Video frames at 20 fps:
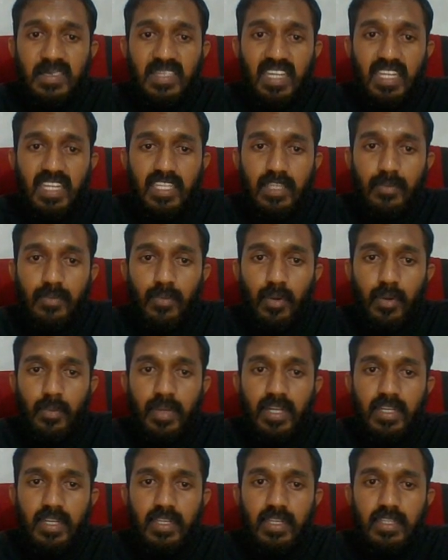At the
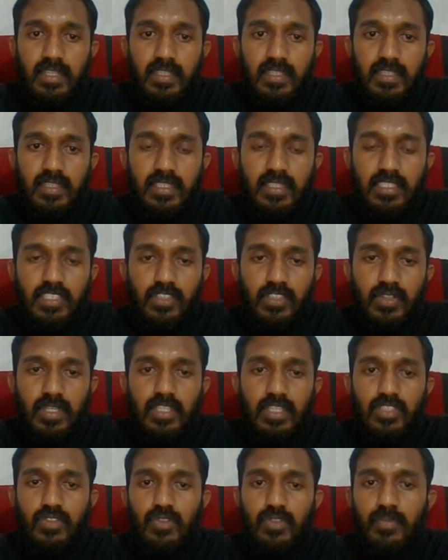moment, this
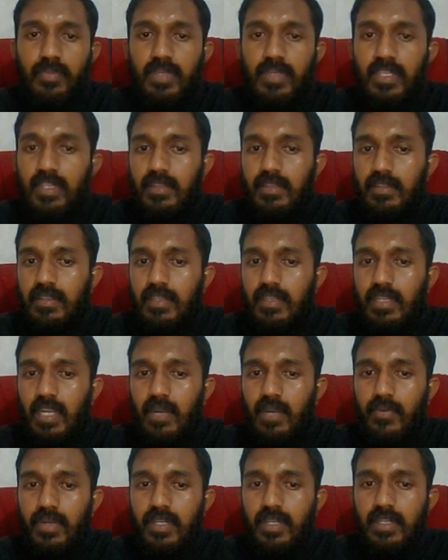square should be
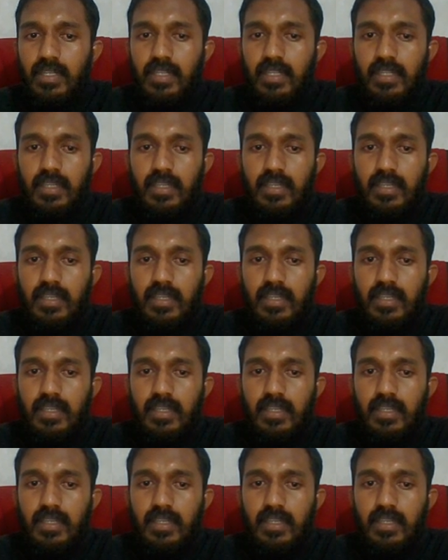covered